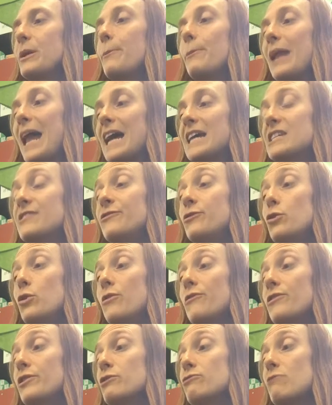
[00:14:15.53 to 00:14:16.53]
Blacks
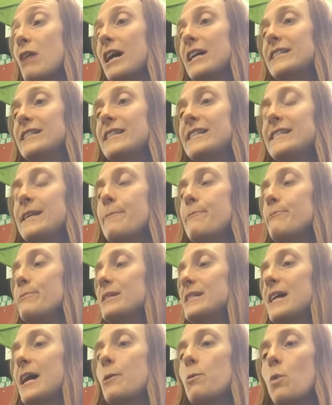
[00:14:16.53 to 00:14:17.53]
fought for the right to sit
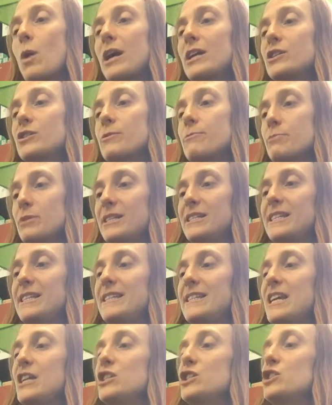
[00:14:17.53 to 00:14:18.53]
beside whites on
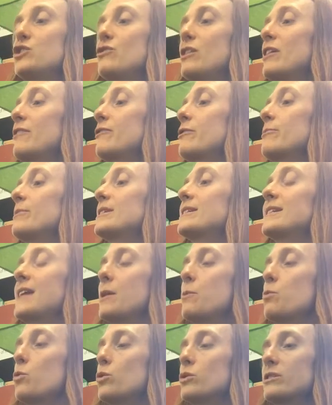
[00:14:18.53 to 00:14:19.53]
buses and to drink from the
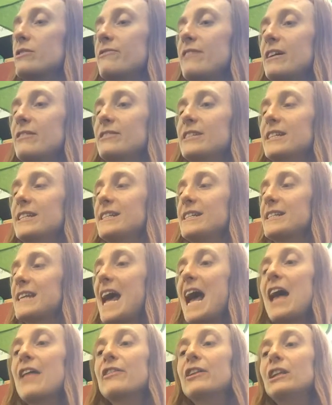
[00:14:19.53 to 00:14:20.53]
same water fountains.
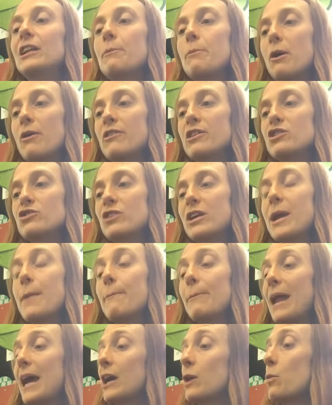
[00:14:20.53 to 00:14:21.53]
At the
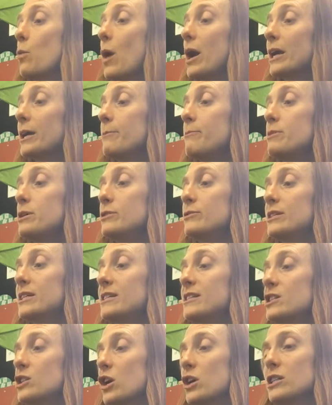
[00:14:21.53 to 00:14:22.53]
laboratory, black and white
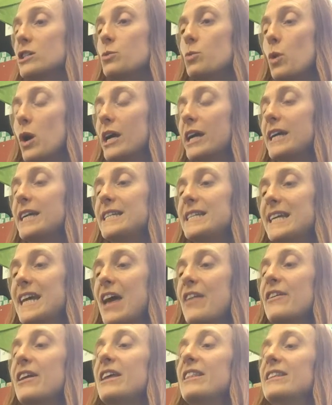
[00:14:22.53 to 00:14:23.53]
computers started working
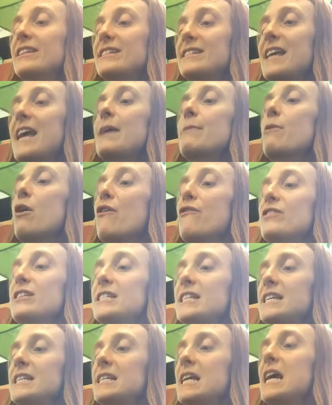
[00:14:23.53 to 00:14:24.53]
together in the same
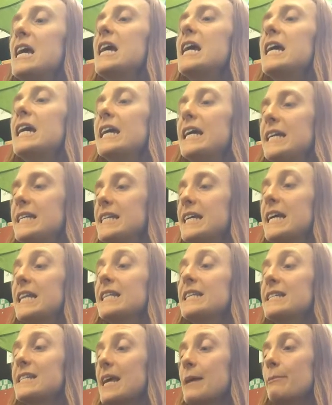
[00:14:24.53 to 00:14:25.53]
offices, eating
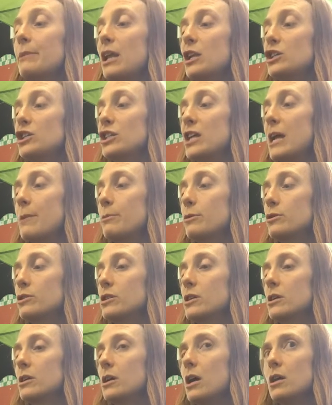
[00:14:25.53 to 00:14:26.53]
at the same lunch
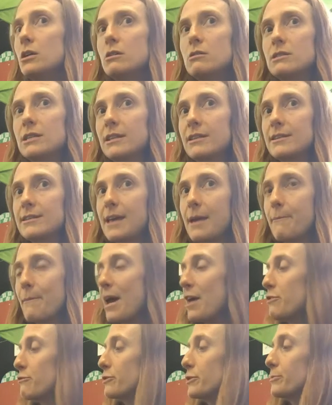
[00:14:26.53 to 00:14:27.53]
tables and using the same
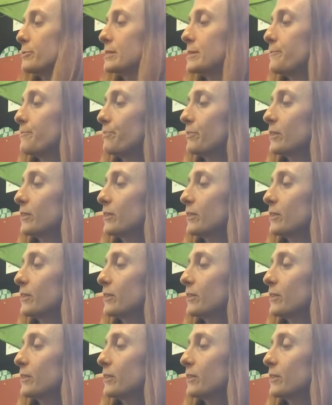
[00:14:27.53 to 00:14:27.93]
bathrooms.